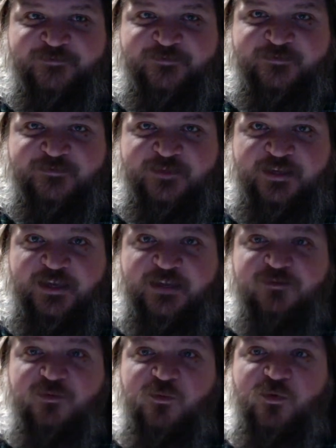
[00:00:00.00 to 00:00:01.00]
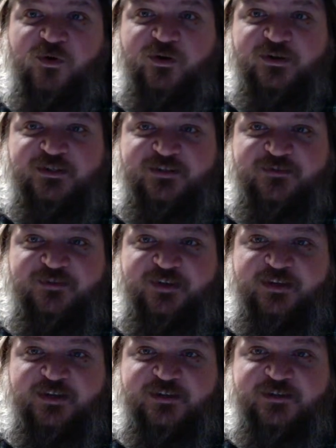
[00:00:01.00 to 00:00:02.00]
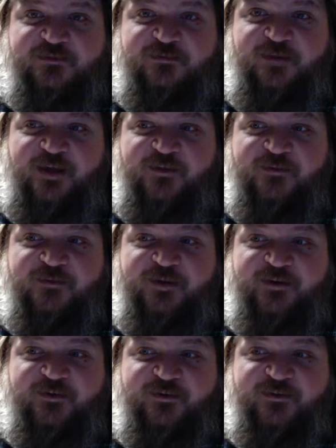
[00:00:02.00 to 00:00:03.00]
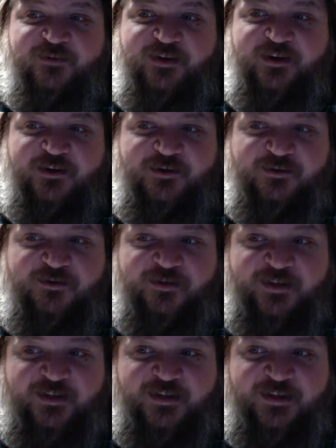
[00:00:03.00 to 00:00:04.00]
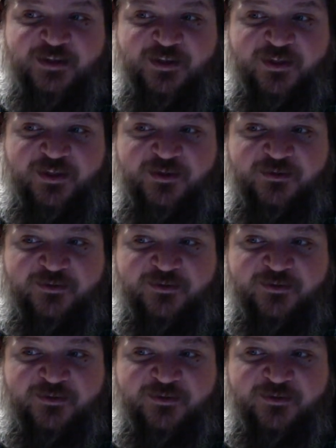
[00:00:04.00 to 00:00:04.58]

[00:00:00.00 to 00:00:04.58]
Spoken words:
He gets rewards if he doesn't bother me during the video, though.